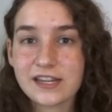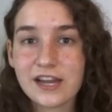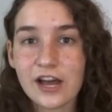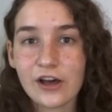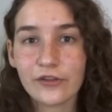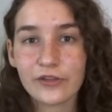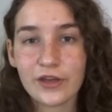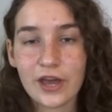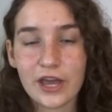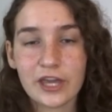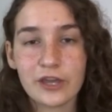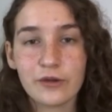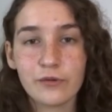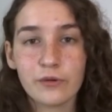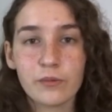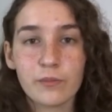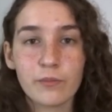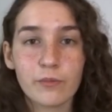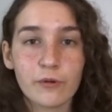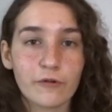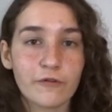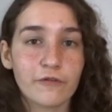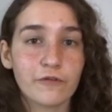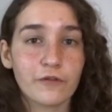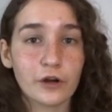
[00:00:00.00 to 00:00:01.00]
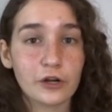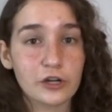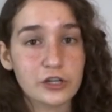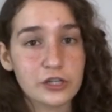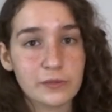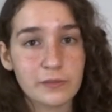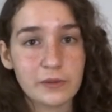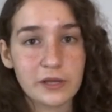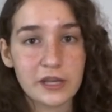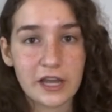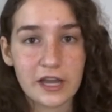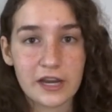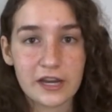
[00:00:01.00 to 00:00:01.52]
tell that he would prefer
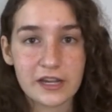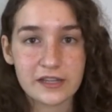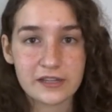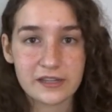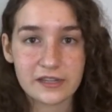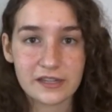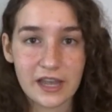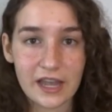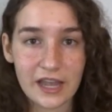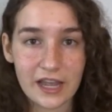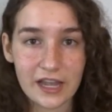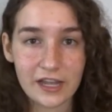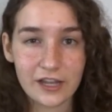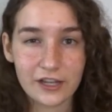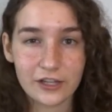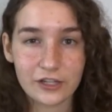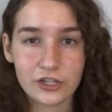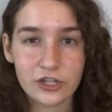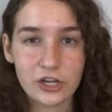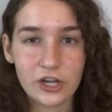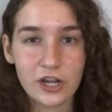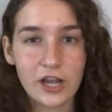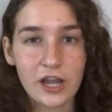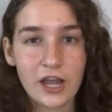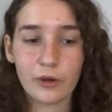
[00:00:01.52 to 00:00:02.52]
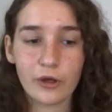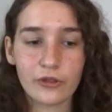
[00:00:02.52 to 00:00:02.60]
to be in his cage,